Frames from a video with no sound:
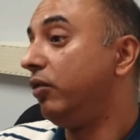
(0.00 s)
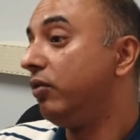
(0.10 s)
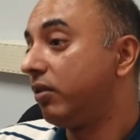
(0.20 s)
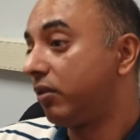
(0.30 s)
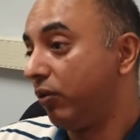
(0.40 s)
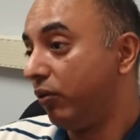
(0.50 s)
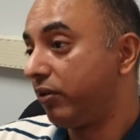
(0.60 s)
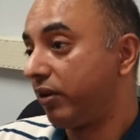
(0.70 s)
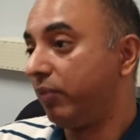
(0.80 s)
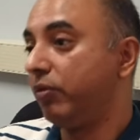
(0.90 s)
It uses the
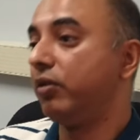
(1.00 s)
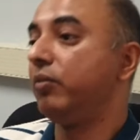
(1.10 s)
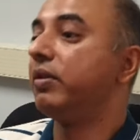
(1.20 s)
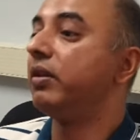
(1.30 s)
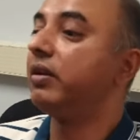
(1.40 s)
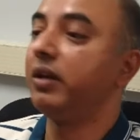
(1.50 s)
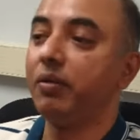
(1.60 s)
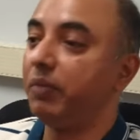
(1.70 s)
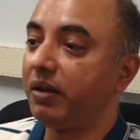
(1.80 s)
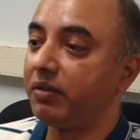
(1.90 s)
host ribosomes and
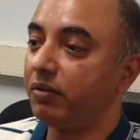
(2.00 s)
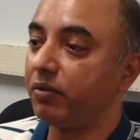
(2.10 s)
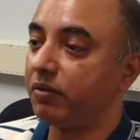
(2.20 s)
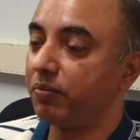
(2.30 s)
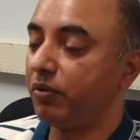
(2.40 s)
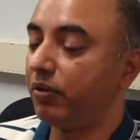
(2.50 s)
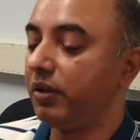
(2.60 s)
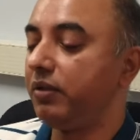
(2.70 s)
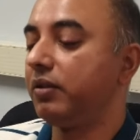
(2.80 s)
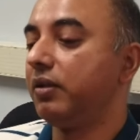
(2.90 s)
makes those
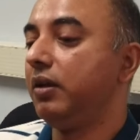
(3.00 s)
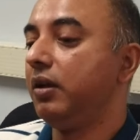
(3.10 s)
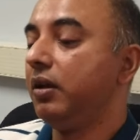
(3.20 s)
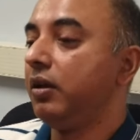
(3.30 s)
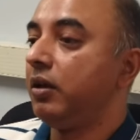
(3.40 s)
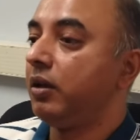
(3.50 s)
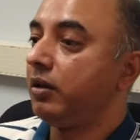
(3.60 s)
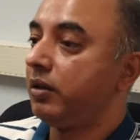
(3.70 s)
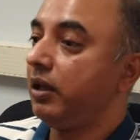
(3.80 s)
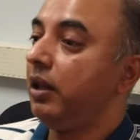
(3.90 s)
proteins.
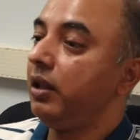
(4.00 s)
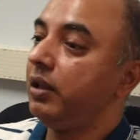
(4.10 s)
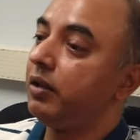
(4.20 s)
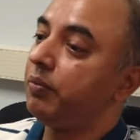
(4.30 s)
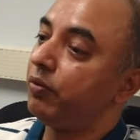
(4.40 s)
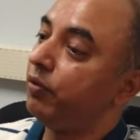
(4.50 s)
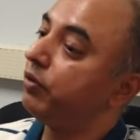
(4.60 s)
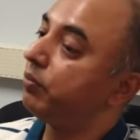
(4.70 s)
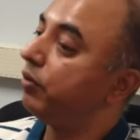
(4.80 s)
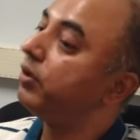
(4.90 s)
Till the
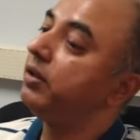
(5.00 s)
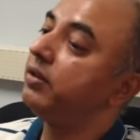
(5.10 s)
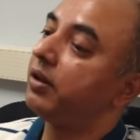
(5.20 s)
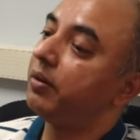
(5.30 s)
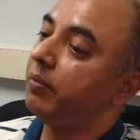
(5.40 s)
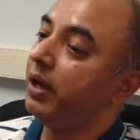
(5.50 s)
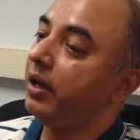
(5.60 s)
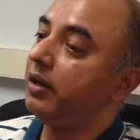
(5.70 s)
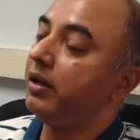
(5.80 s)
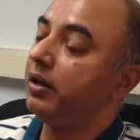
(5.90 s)
host proteins are
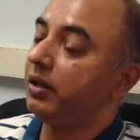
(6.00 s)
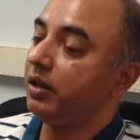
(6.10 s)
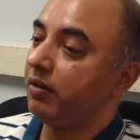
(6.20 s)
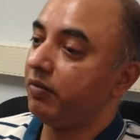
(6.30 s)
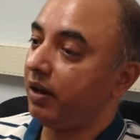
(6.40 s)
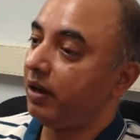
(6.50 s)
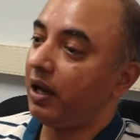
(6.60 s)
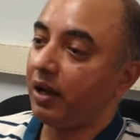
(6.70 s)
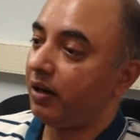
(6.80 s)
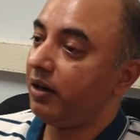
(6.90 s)
made, the
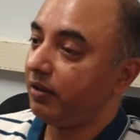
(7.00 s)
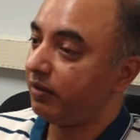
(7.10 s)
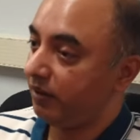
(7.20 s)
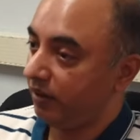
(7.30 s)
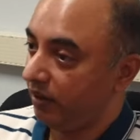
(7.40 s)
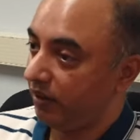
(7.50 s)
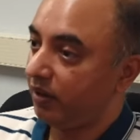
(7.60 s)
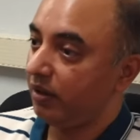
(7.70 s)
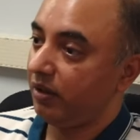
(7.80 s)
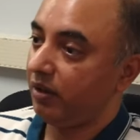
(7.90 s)
viral RNA is
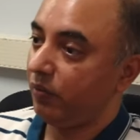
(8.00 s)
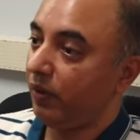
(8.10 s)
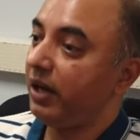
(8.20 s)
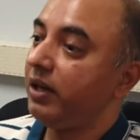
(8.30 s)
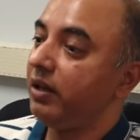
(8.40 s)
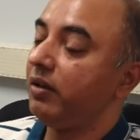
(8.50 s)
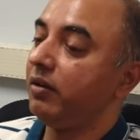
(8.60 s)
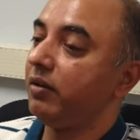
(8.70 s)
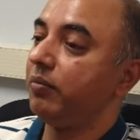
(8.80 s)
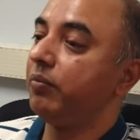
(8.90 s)
sitting,
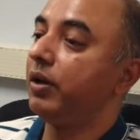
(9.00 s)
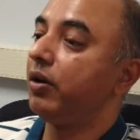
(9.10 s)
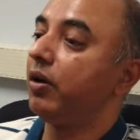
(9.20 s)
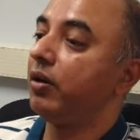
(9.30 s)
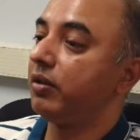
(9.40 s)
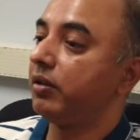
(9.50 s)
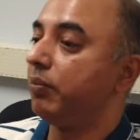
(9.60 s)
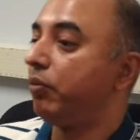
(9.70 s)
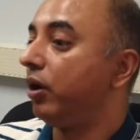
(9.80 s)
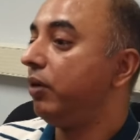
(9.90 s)
waiting, because
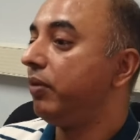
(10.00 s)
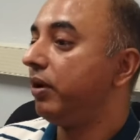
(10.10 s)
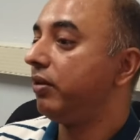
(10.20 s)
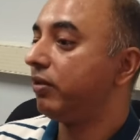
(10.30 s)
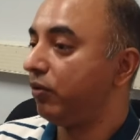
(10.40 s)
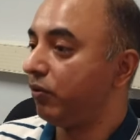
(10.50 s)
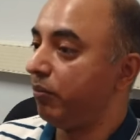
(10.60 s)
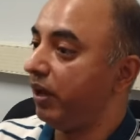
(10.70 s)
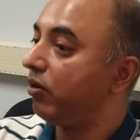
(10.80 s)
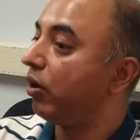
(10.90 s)
the polymerase to
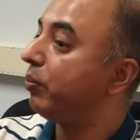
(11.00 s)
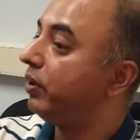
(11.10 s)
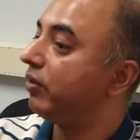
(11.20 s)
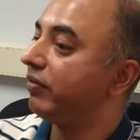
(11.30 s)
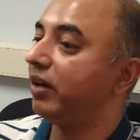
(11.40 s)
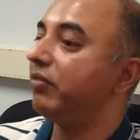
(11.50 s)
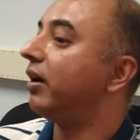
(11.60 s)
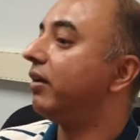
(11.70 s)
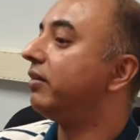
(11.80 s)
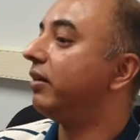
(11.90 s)
make copies of that
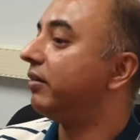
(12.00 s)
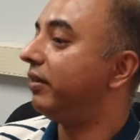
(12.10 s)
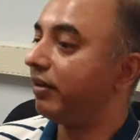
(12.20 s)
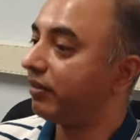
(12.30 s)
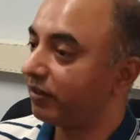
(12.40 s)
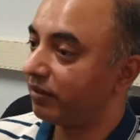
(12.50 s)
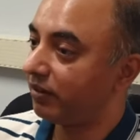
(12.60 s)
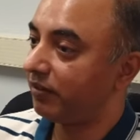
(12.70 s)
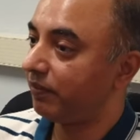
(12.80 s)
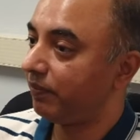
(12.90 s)
virus doesn't
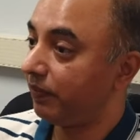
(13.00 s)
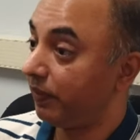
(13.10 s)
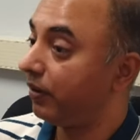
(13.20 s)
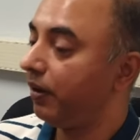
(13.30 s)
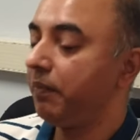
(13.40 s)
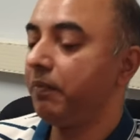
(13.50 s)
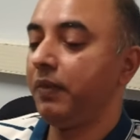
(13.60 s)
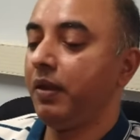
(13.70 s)
exist. Mm-hmm. Okay?